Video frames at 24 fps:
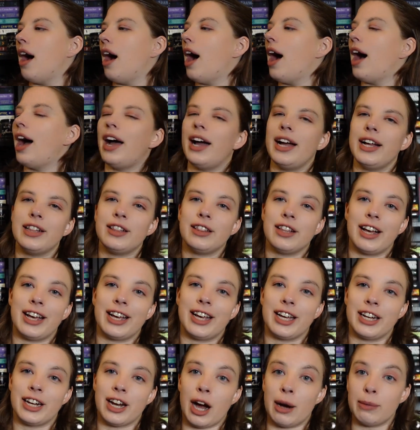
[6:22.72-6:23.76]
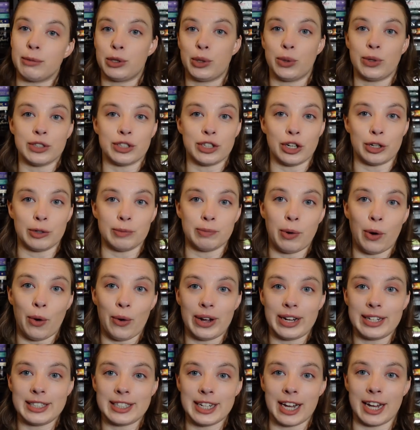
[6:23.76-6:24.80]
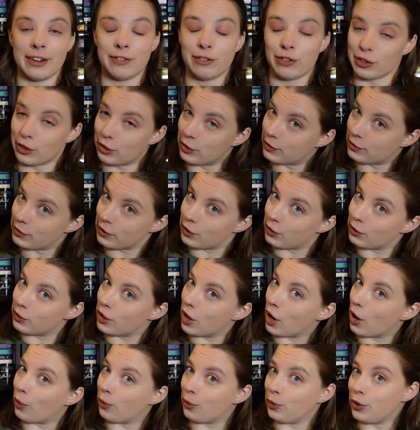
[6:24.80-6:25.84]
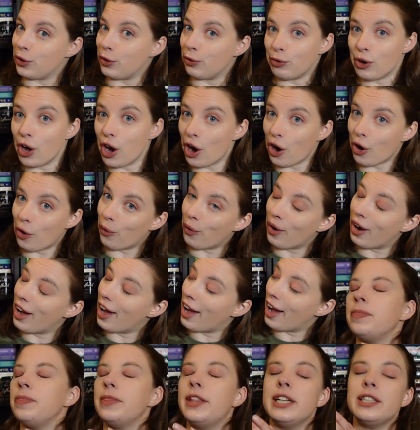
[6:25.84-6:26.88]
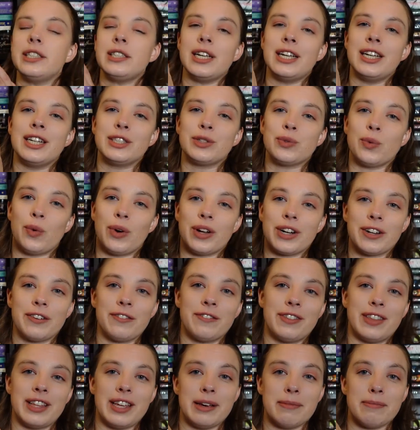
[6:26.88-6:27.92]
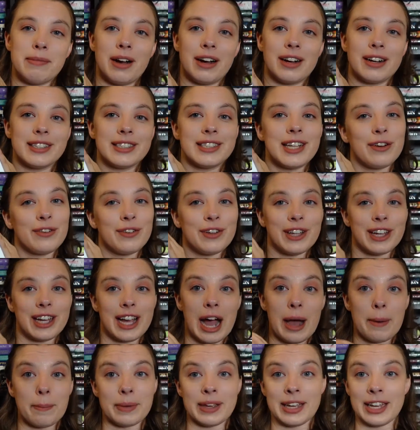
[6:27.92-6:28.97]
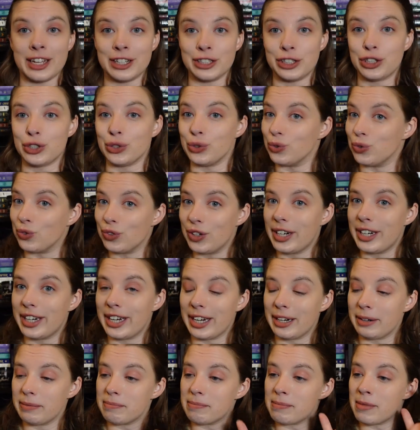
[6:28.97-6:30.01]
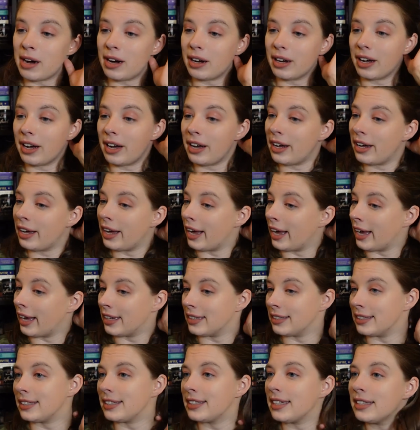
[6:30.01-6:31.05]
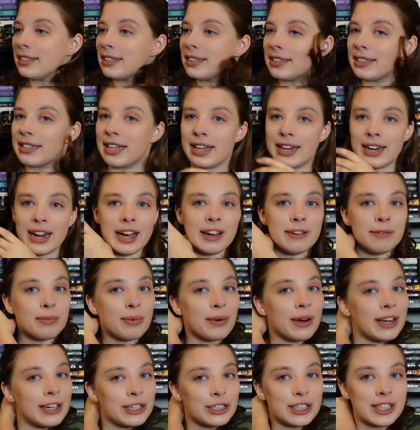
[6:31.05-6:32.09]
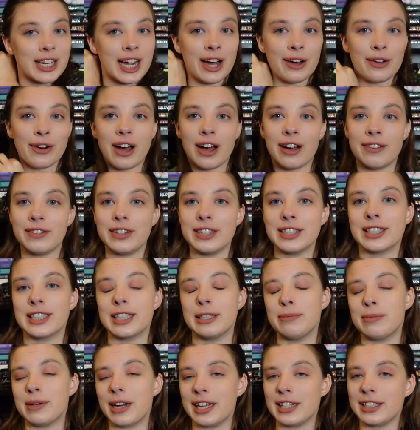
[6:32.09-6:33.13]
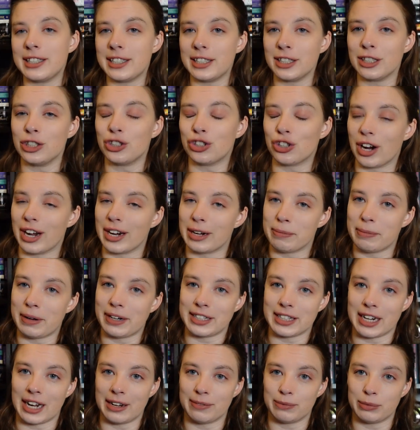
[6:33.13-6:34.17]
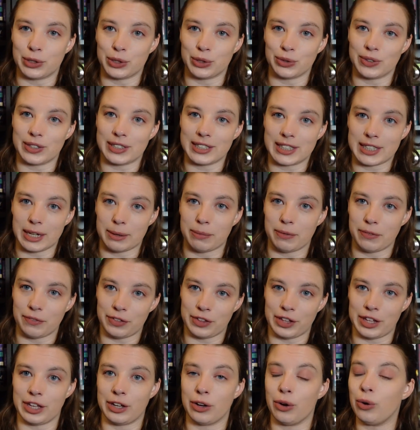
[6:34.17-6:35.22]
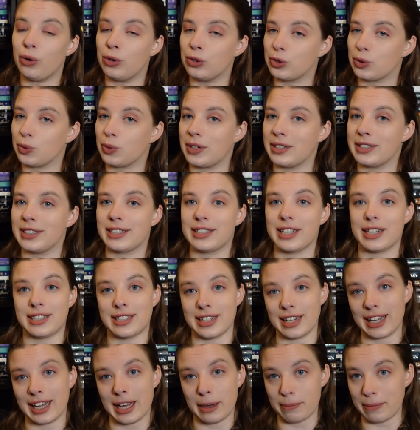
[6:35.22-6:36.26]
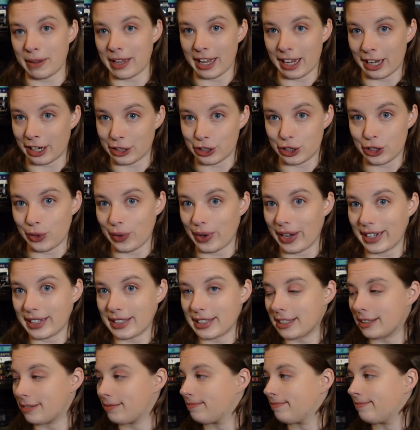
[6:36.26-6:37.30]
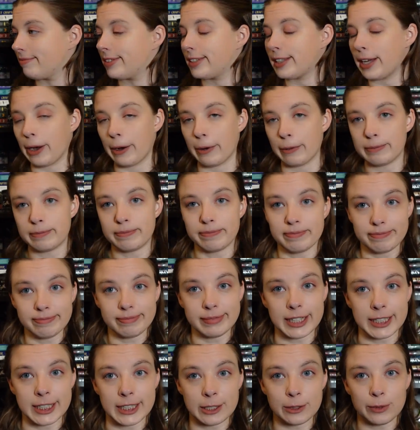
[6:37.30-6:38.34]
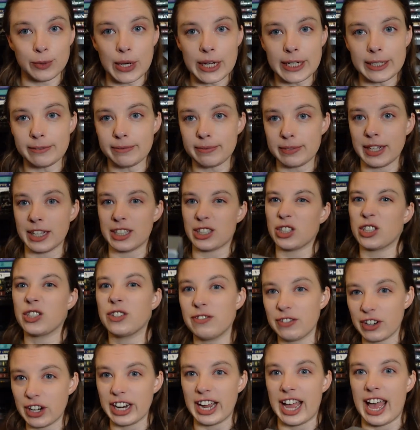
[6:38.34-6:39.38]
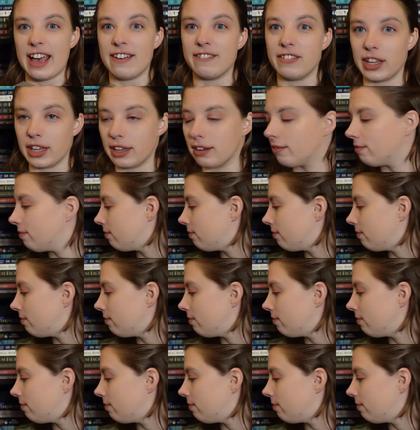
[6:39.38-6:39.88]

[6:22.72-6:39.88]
I like it up to a certain point, and for those of you who know, you know. This is one of the mangas that really got me into reading manga, and since then I've branched out, obviously, but I still try to make time to read some of the older ones that did get me into it. So, this is one. It's also very heavy.